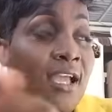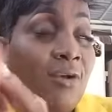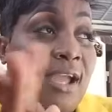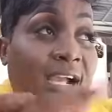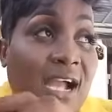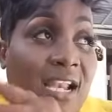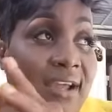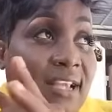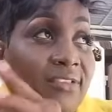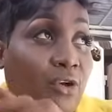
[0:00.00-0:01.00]
When call
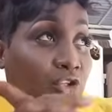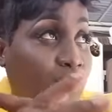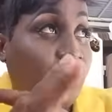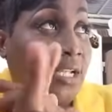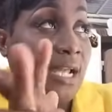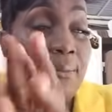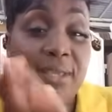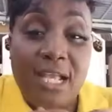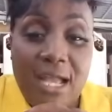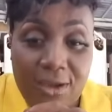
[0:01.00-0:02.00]
her and see how she's doing and
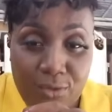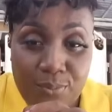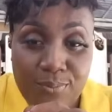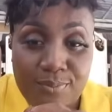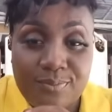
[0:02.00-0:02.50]
big her up.